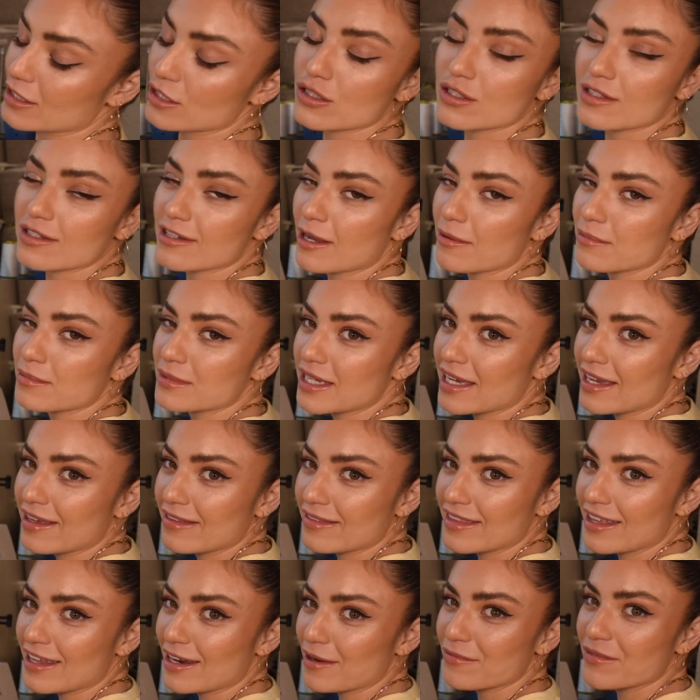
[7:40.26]
just an
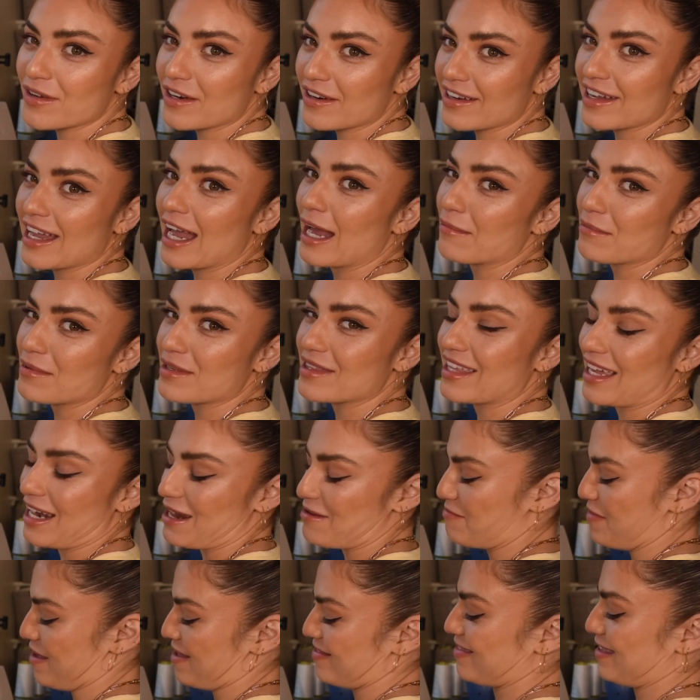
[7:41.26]
update that I'm very happy that I
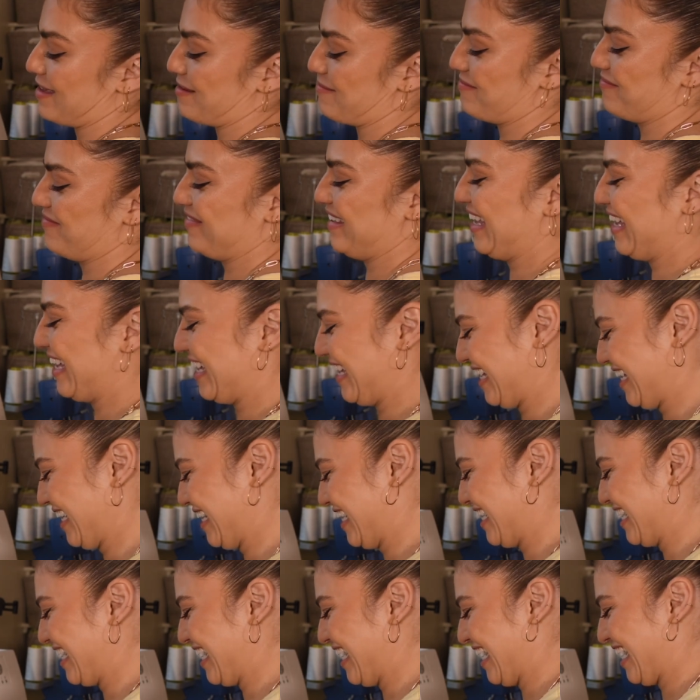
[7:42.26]
made them
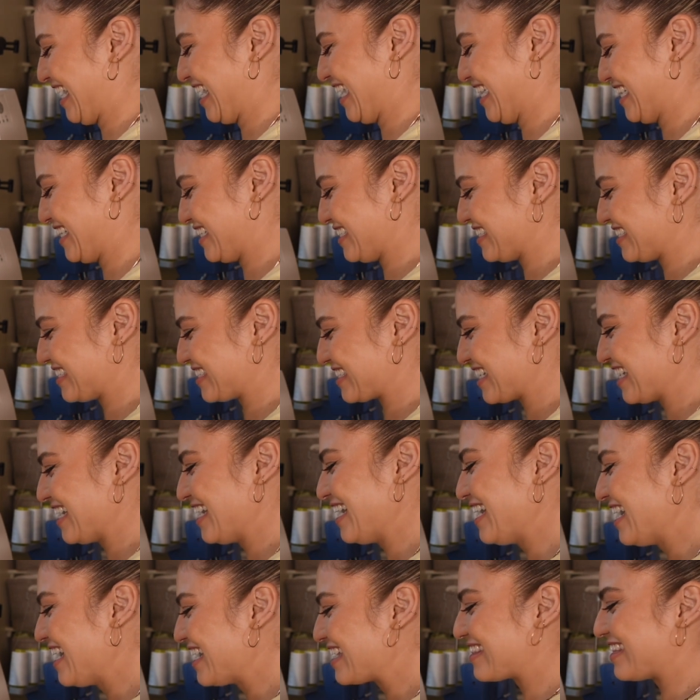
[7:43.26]
and
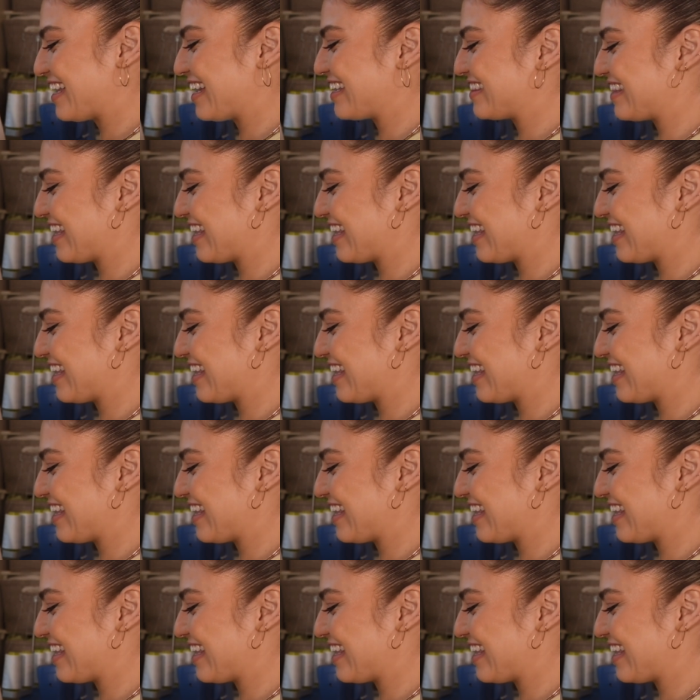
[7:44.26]
that